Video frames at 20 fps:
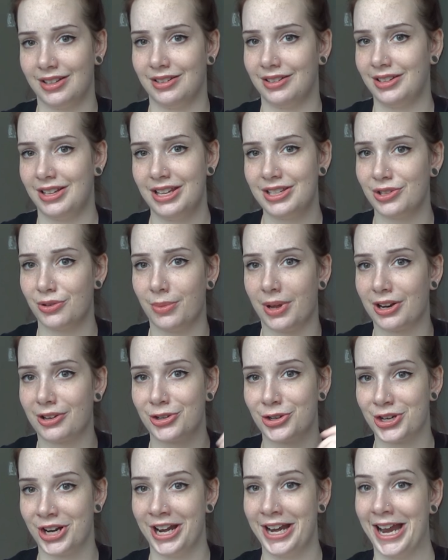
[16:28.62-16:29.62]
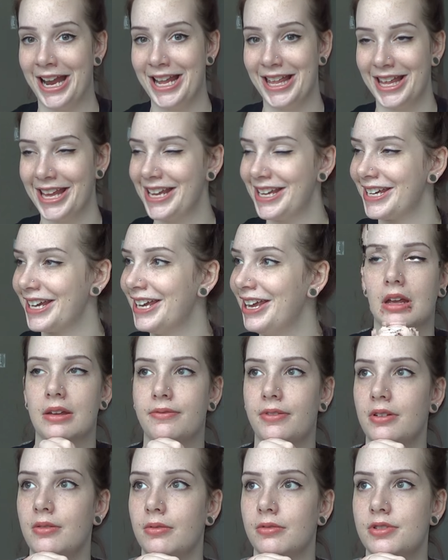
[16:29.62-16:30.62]
He has no medical training. Like I
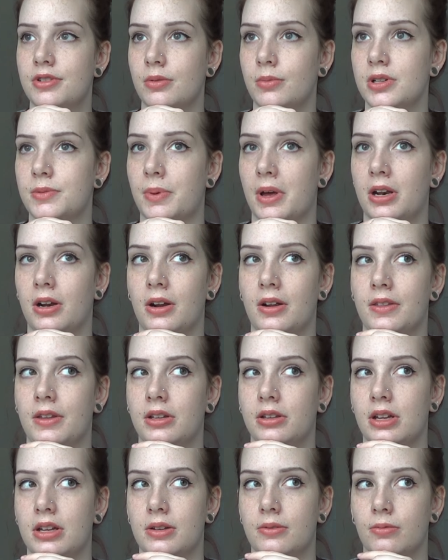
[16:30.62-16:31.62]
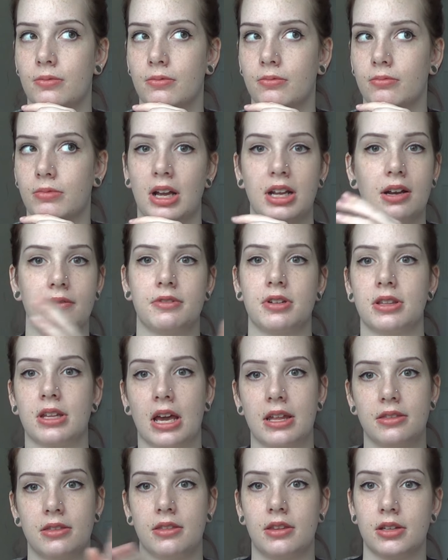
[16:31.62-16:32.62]
felt so much better. And then like right after
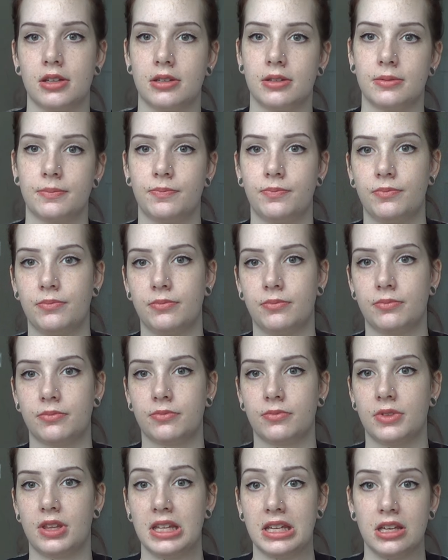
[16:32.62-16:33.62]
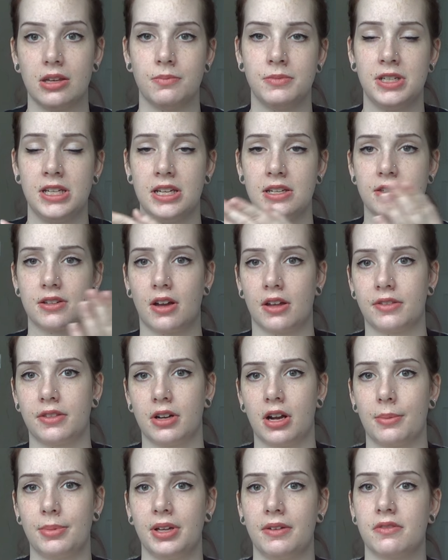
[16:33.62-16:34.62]
that the EMTs got
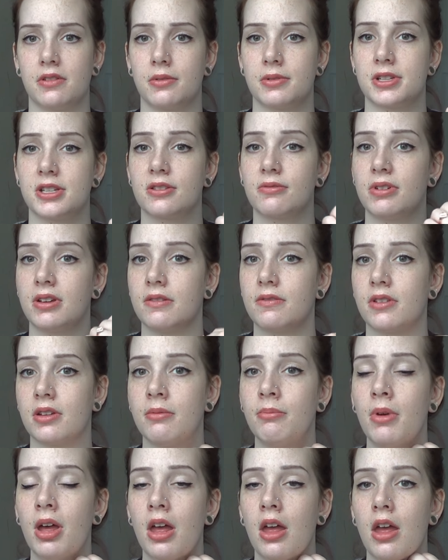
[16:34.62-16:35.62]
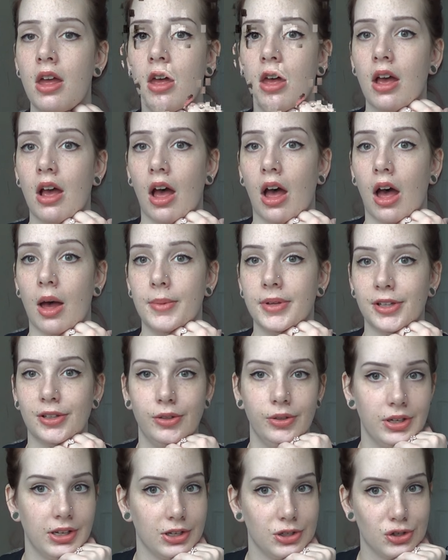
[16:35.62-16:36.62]
there. I believe there was 3 of them,
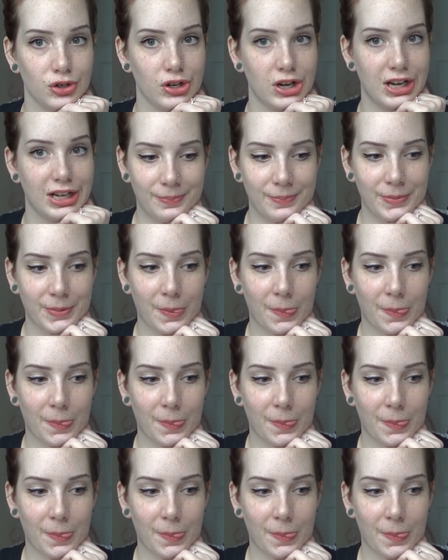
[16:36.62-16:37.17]
including a trainee.